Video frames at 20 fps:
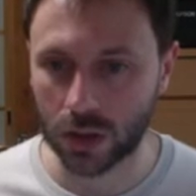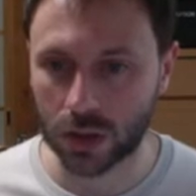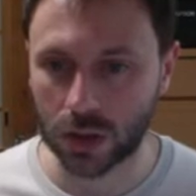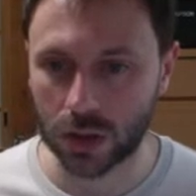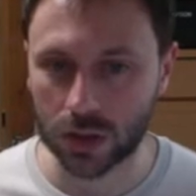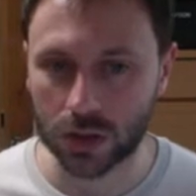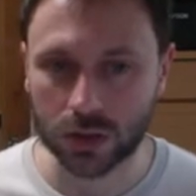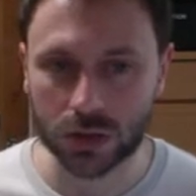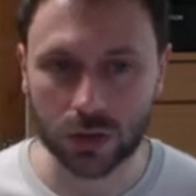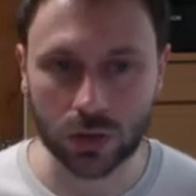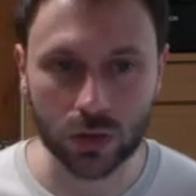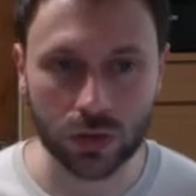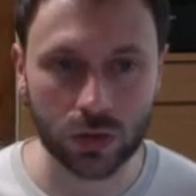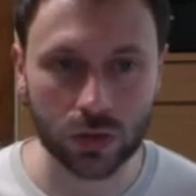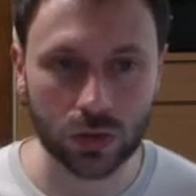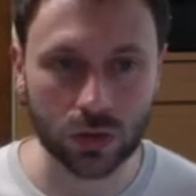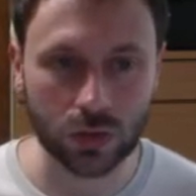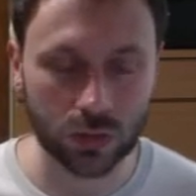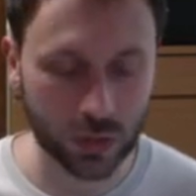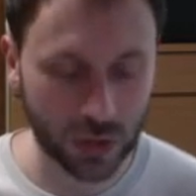
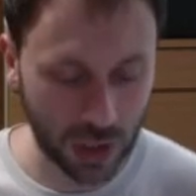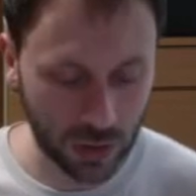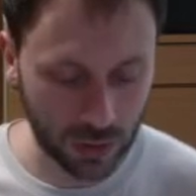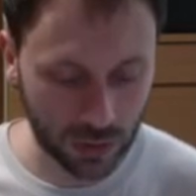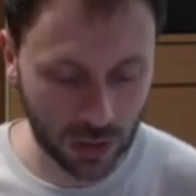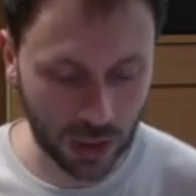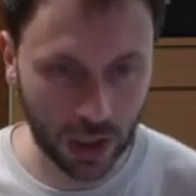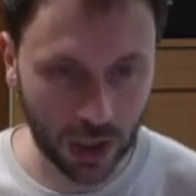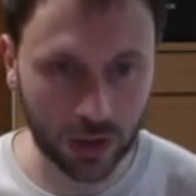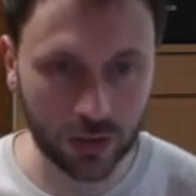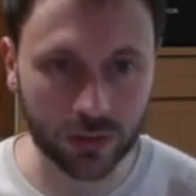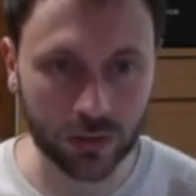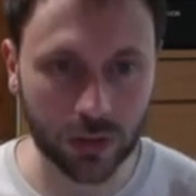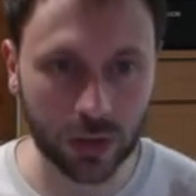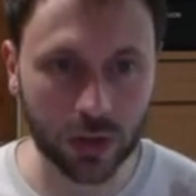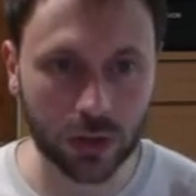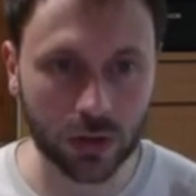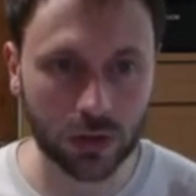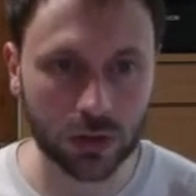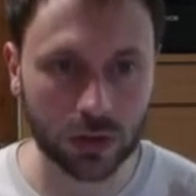So now you have
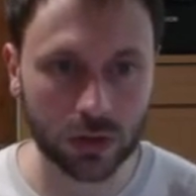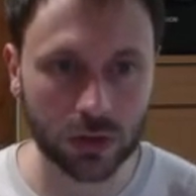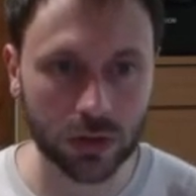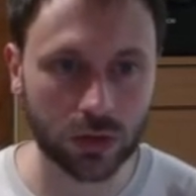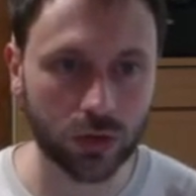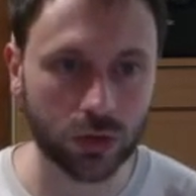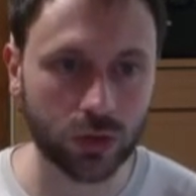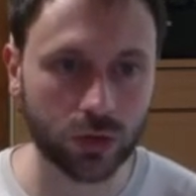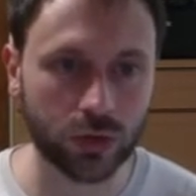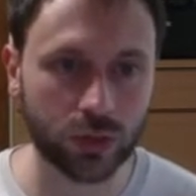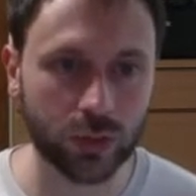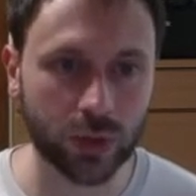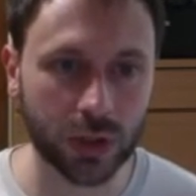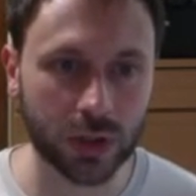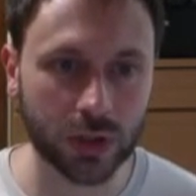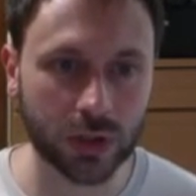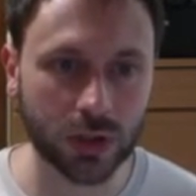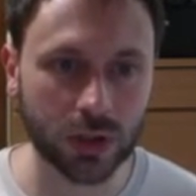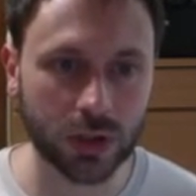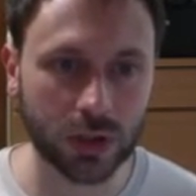a lot
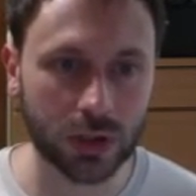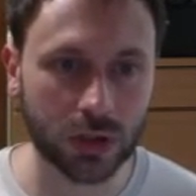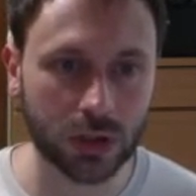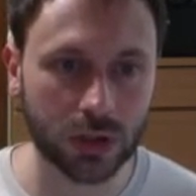better